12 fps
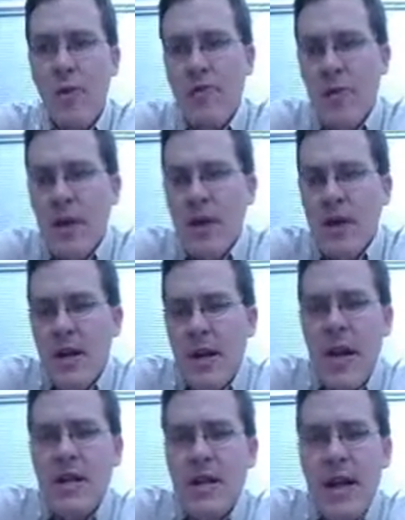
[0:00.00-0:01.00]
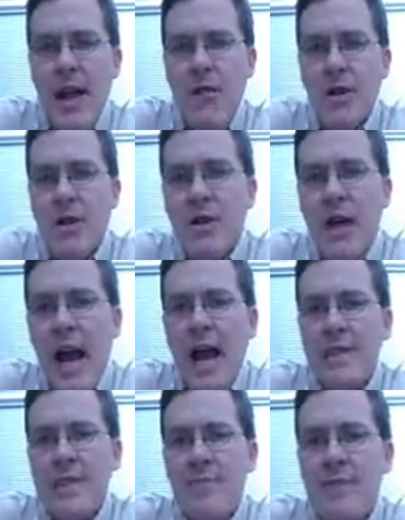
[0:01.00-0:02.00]
Well, today we're going
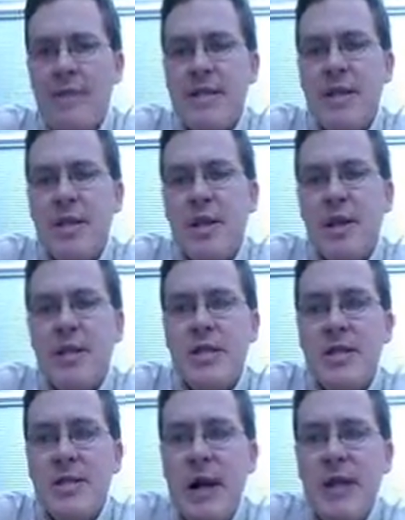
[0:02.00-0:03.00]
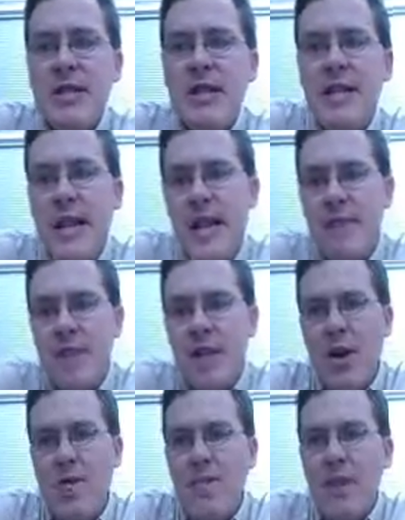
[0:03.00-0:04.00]
to ask some of the same questions about cetane.
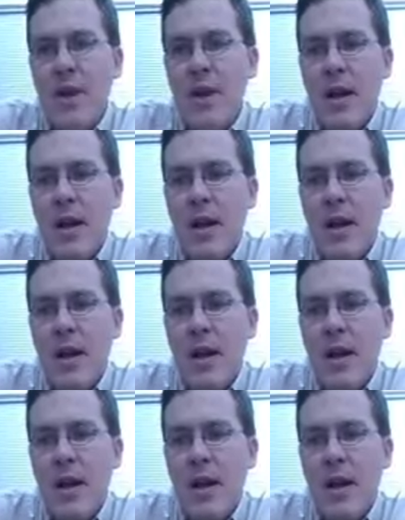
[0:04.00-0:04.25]
So,